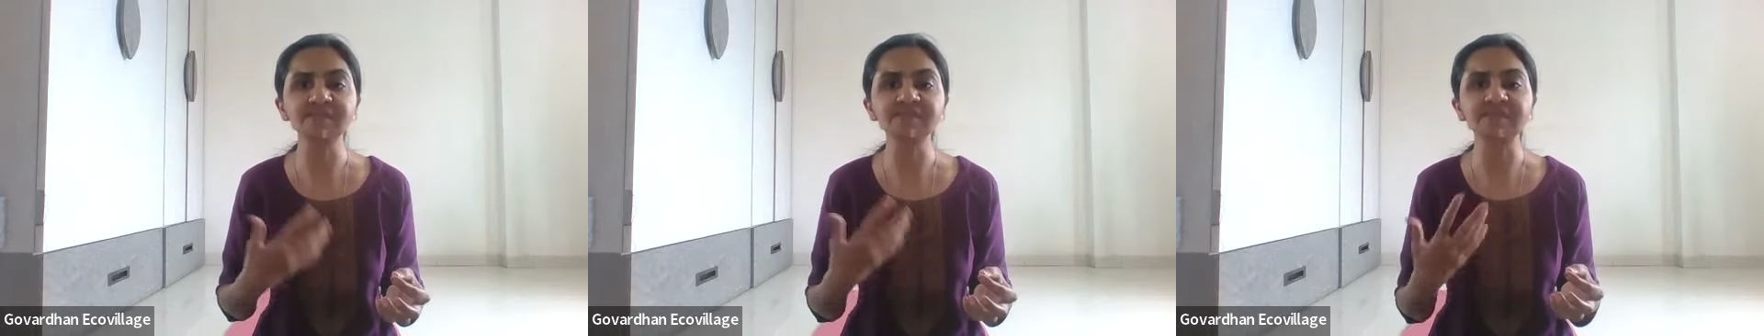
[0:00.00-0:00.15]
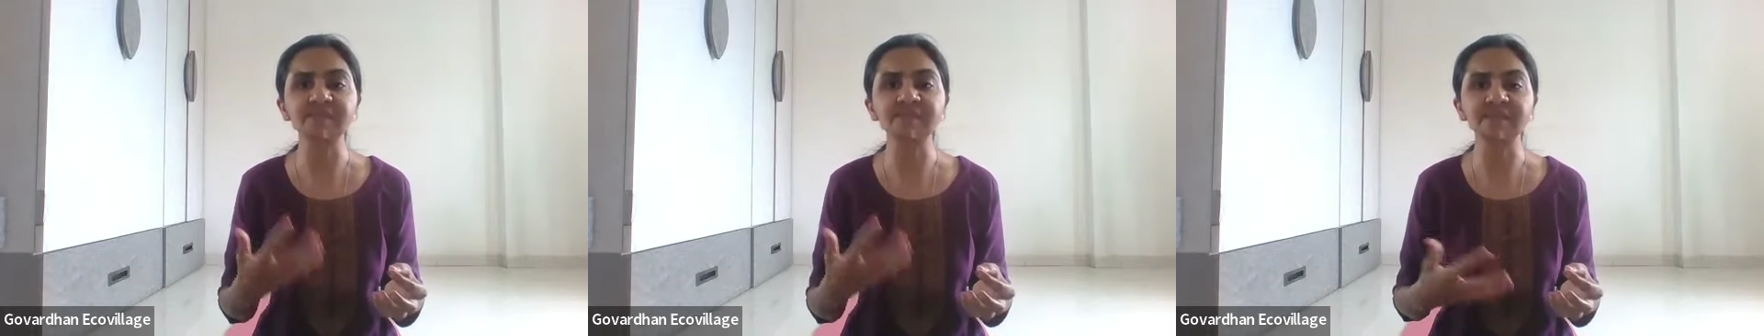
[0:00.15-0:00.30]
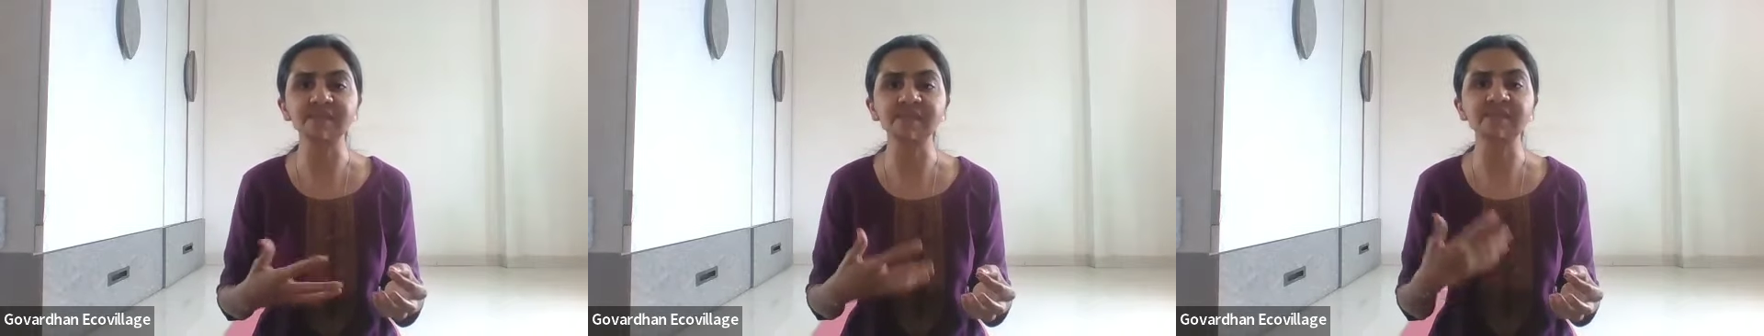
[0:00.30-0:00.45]
is
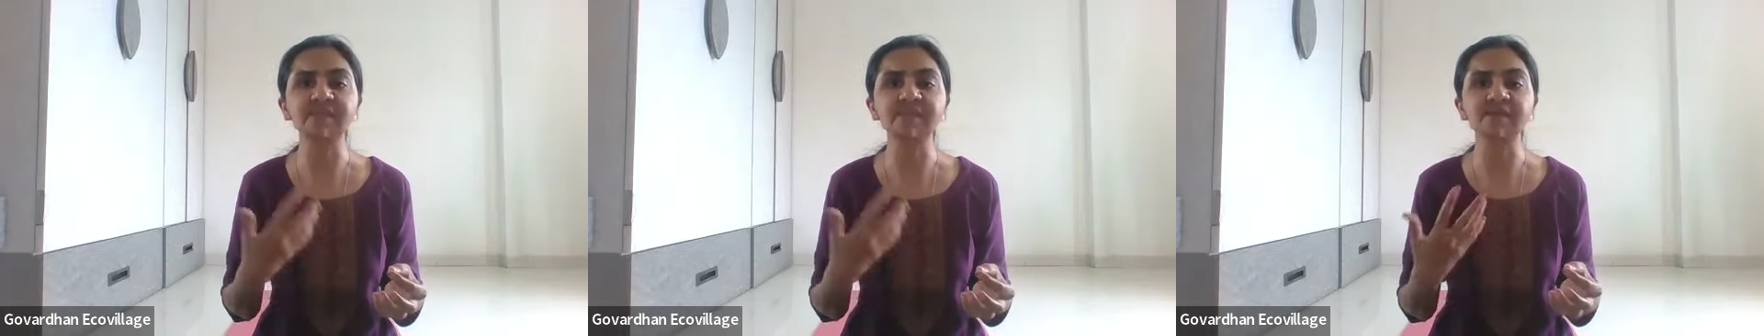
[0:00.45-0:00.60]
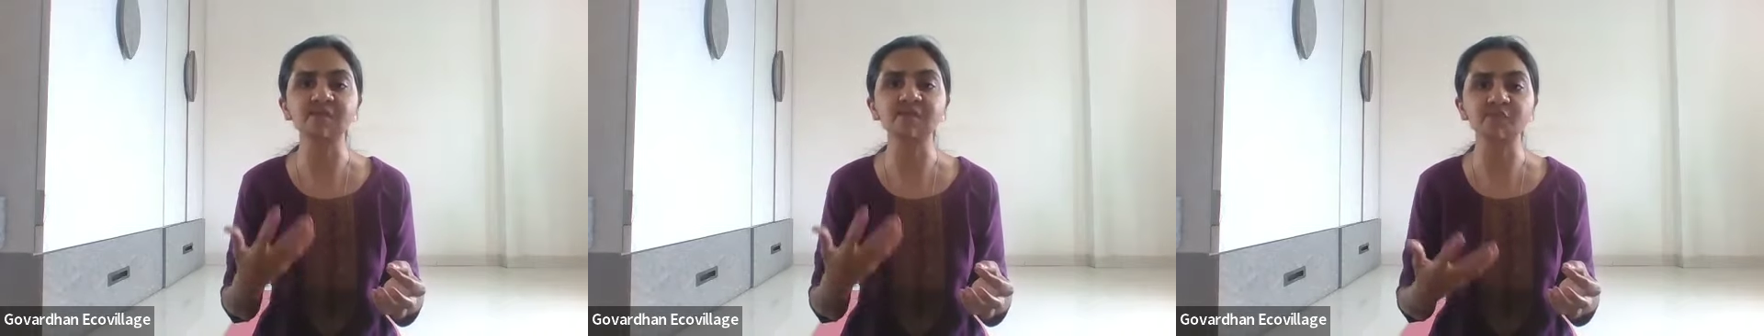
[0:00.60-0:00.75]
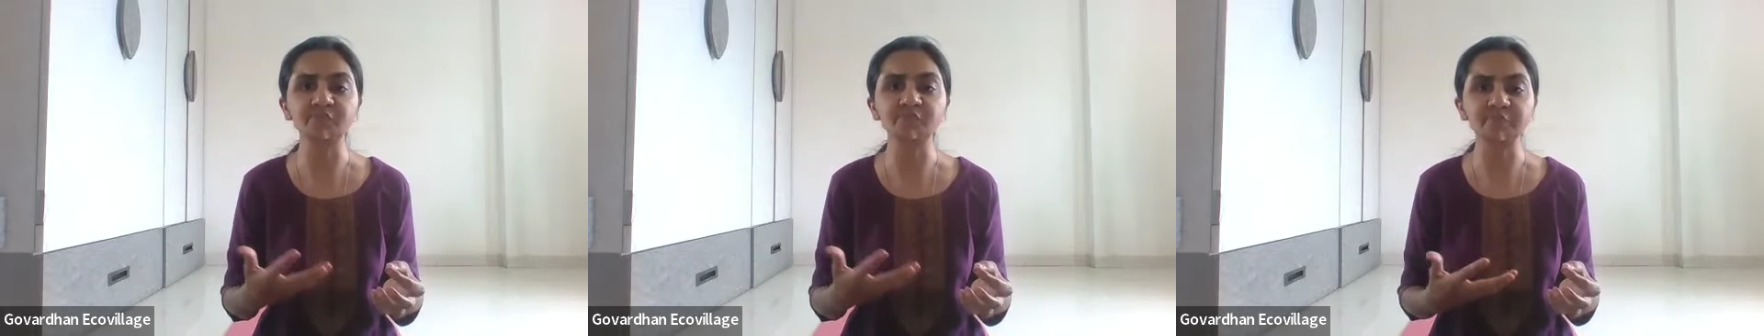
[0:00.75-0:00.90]
taking
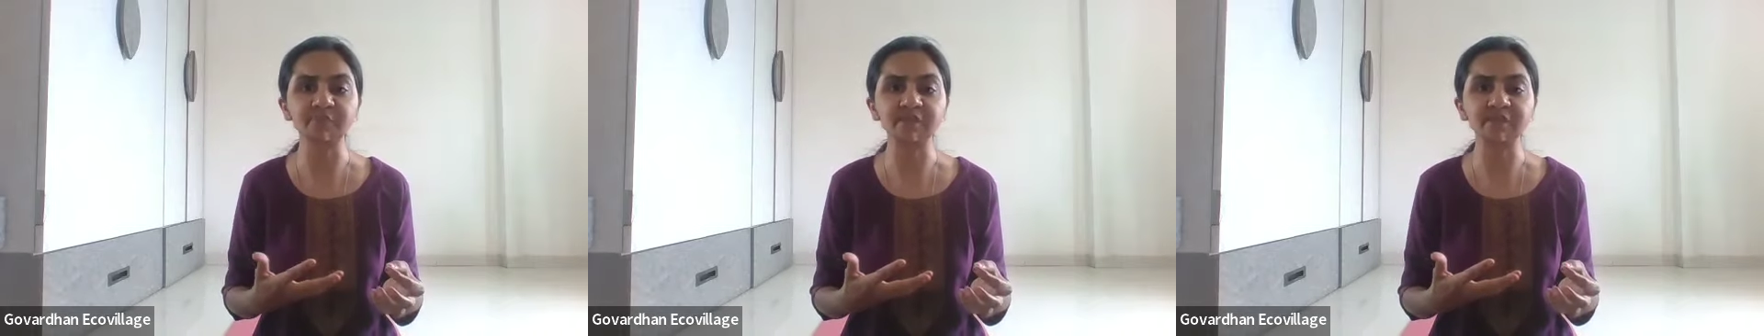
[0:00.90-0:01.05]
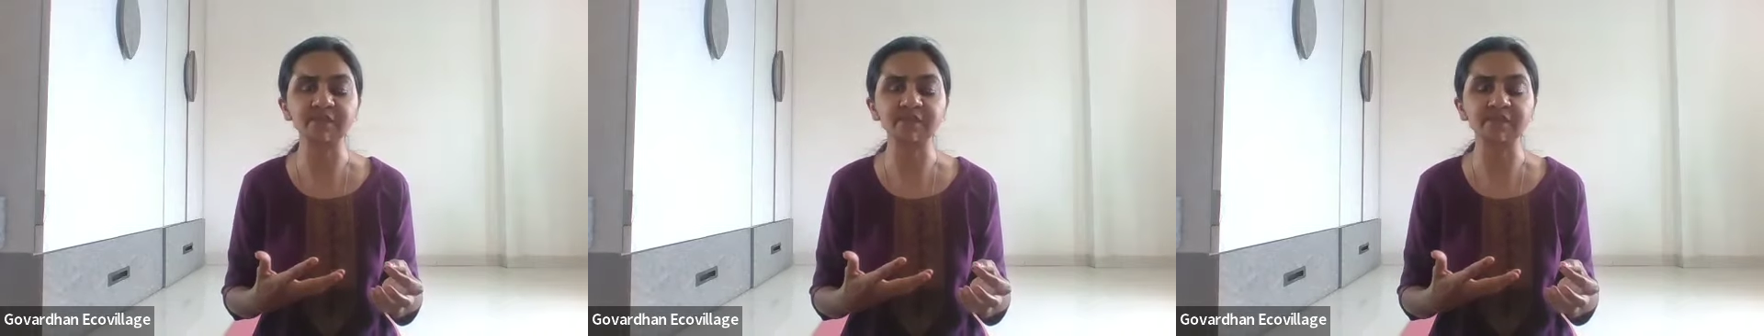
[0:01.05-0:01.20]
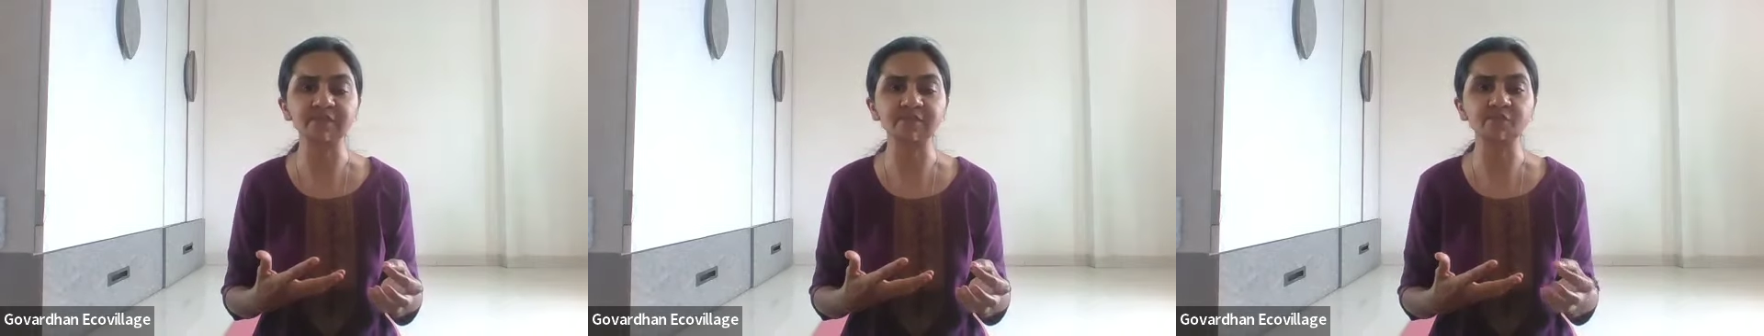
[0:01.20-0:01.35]
care of
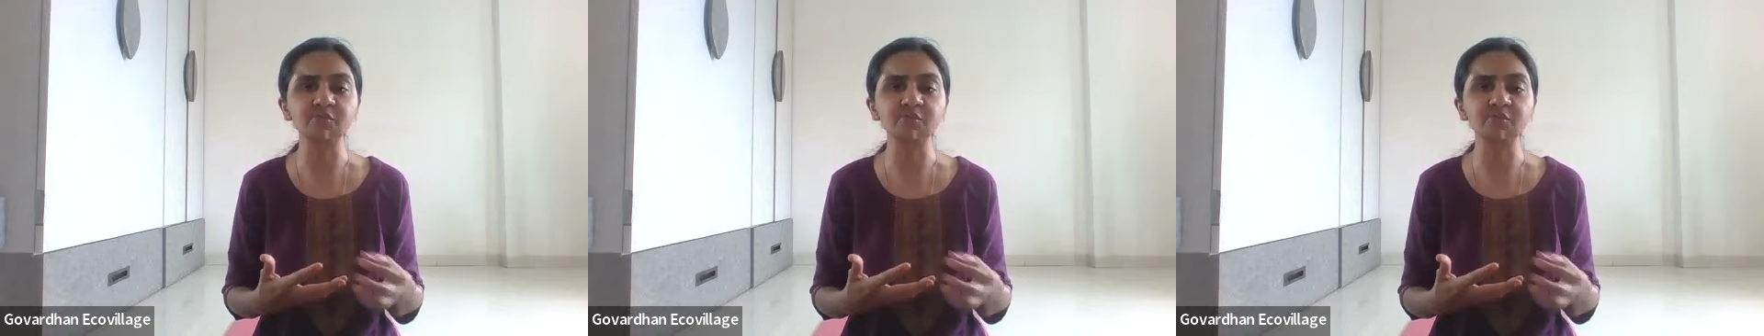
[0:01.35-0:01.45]
breathing.